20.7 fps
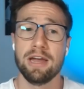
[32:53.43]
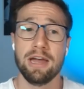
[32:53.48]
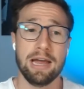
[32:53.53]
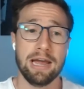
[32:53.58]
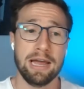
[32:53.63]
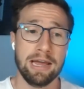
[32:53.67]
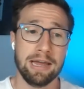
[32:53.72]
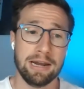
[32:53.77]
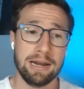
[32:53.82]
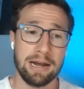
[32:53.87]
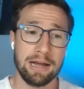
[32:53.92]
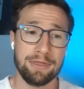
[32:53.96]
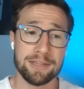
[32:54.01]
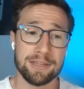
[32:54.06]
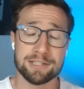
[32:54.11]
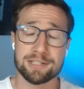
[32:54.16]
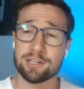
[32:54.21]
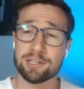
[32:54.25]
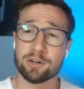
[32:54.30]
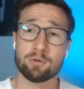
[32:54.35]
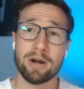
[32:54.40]
And uh, this
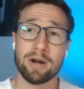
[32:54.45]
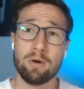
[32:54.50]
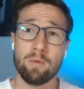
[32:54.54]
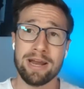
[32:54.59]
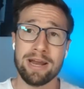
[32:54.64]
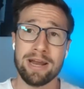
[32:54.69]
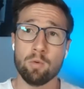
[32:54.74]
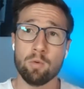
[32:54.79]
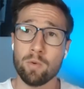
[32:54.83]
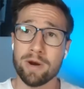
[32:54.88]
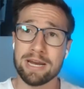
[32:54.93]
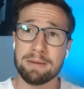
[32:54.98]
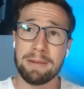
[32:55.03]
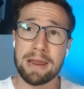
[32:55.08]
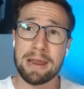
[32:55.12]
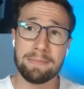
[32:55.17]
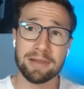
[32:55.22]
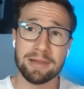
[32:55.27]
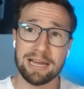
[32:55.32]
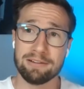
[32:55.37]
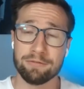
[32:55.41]
is a great way to weed
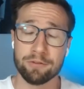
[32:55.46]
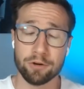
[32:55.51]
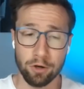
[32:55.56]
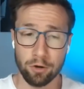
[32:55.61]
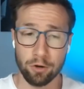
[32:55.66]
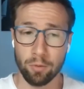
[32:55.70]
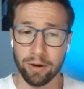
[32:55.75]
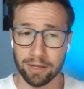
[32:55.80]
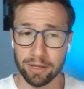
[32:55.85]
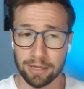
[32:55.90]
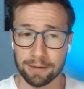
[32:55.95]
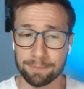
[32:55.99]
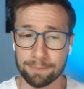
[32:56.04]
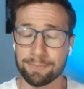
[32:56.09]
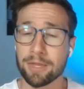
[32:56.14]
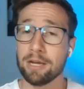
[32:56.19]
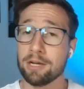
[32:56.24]
people out very quickly.